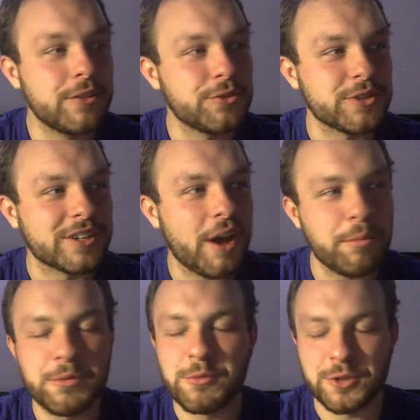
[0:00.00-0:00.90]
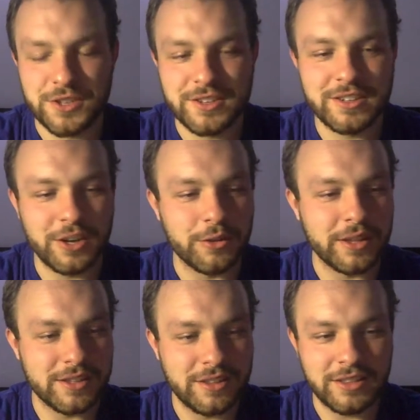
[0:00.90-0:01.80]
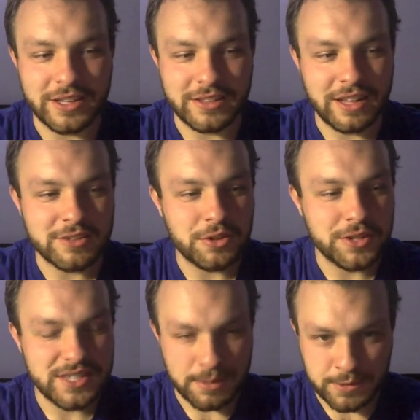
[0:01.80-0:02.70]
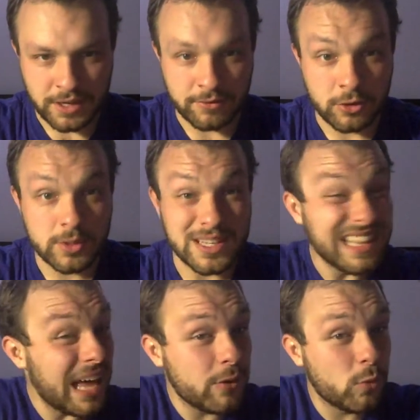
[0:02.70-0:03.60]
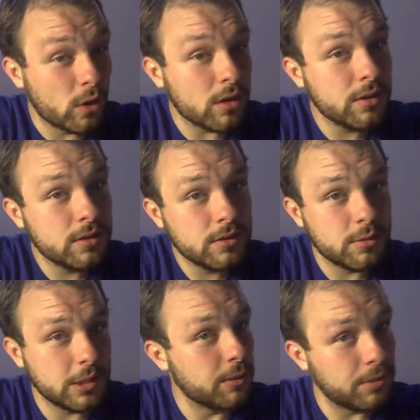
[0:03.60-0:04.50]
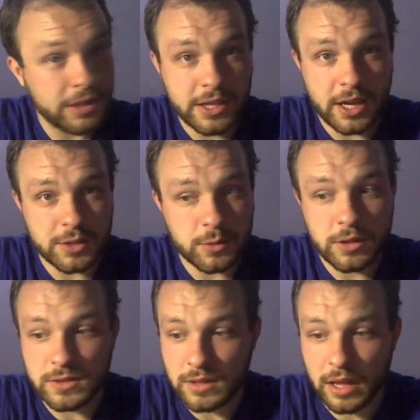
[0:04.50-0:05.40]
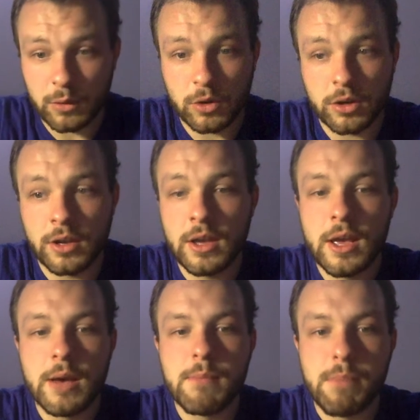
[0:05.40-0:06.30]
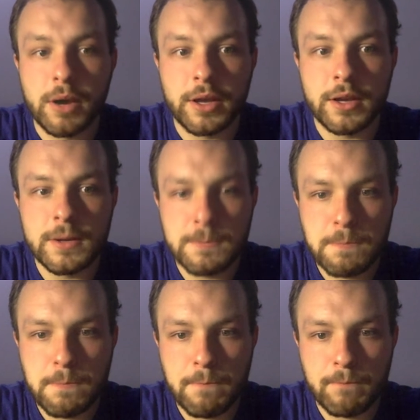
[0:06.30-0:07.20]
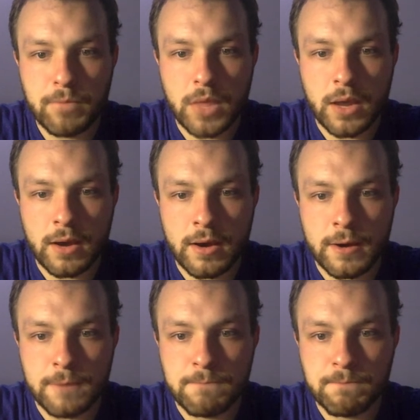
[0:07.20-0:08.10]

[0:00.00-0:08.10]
There's a couple more, that's all the steps that I have to do. It's a lot of work, to be completely honest with you. It's a lot of work, but I